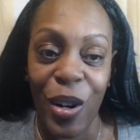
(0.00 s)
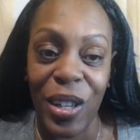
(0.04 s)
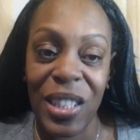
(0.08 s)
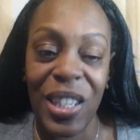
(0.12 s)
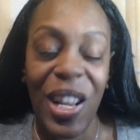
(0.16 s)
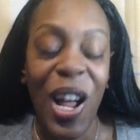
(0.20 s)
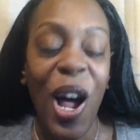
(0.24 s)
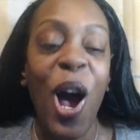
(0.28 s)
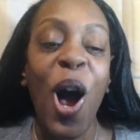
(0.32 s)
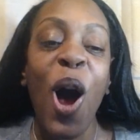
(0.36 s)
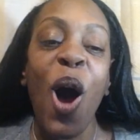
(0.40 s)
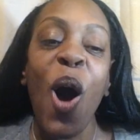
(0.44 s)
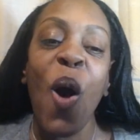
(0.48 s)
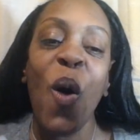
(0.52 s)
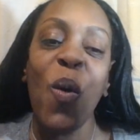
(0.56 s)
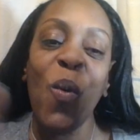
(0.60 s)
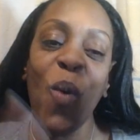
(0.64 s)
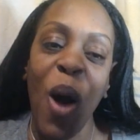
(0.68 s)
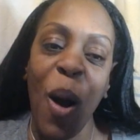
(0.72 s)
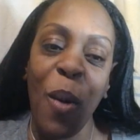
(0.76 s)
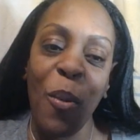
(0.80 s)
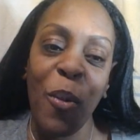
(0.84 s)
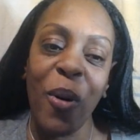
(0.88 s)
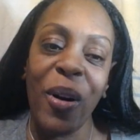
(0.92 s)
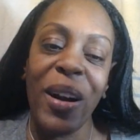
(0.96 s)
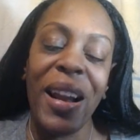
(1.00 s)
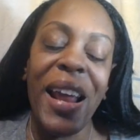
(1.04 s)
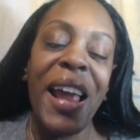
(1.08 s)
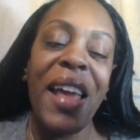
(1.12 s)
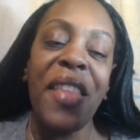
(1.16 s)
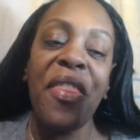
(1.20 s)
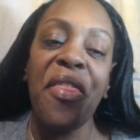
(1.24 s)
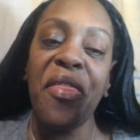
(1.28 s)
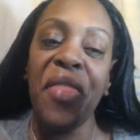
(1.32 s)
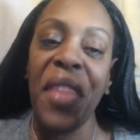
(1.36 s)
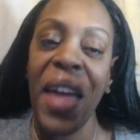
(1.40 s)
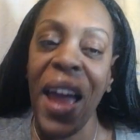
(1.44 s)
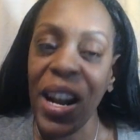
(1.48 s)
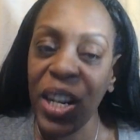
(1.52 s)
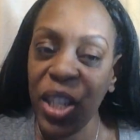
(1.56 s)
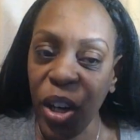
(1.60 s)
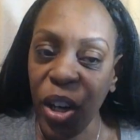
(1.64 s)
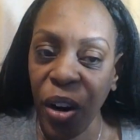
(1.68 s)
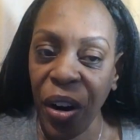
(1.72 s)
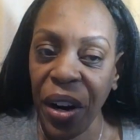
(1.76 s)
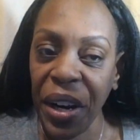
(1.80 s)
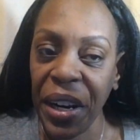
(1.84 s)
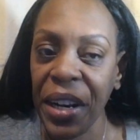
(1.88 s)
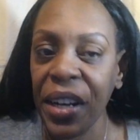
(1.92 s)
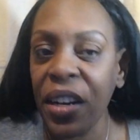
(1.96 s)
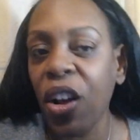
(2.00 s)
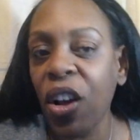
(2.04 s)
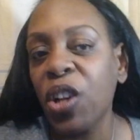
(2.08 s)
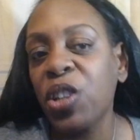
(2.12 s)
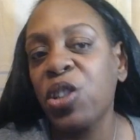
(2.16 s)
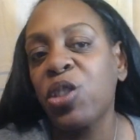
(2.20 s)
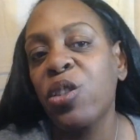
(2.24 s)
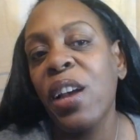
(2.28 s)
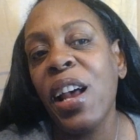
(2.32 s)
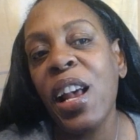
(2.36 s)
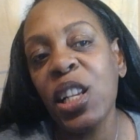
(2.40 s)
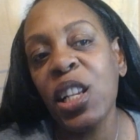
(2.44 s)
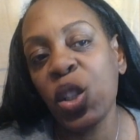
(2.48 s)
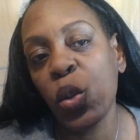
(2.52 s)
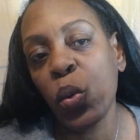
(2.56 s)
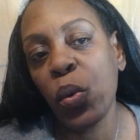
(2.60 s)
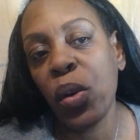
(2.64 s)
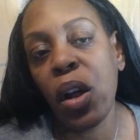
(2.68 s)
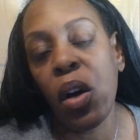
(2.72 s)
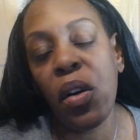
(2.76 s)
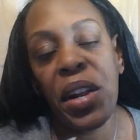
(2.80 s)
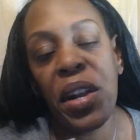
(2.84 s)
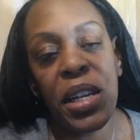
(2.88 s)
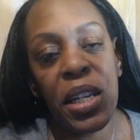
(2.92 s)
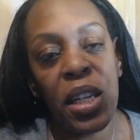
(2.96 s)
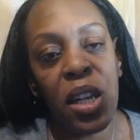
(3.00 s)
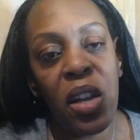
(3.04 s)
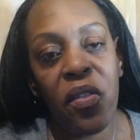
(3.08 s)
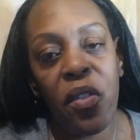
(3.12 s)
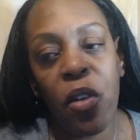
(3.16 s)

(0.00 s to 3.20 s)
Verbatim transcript: Walmart and that Target also as well in Livonia.